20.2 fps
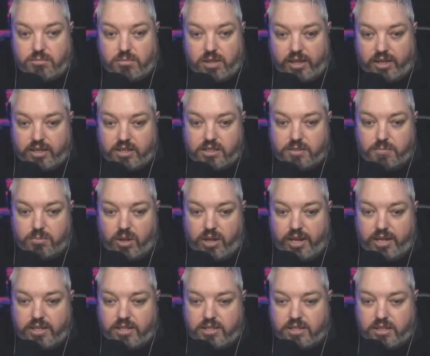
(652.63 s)
then get split
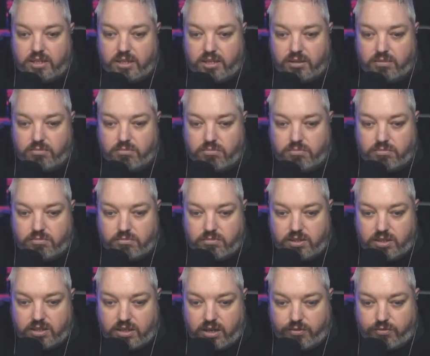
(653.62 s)
into
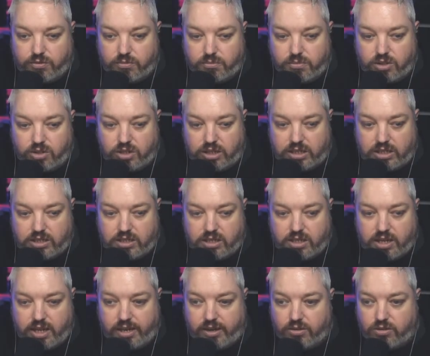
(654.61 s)
the different machines
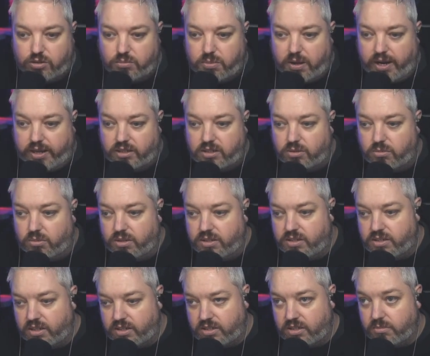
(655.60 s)
and then goes back to one
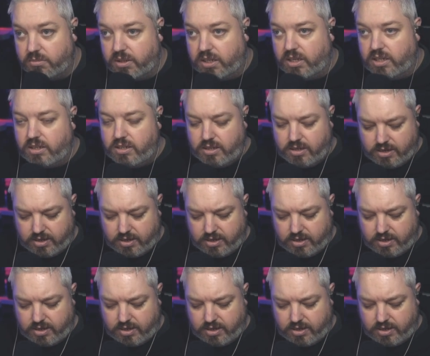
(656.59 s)
system again.